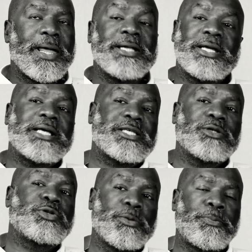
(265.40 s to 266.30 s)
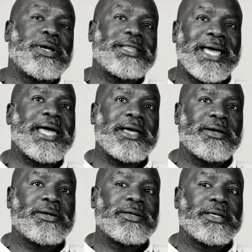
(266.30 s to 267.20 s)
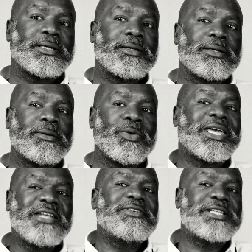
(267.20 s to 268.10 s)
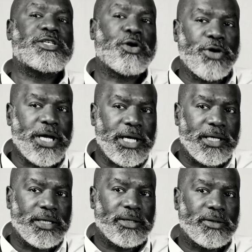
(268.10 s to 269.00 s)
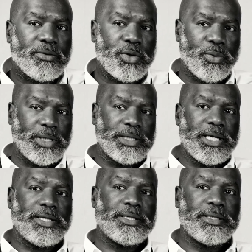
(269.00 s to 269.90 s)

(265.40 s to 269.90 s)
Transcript: does so to the point that we can even disagree with one another.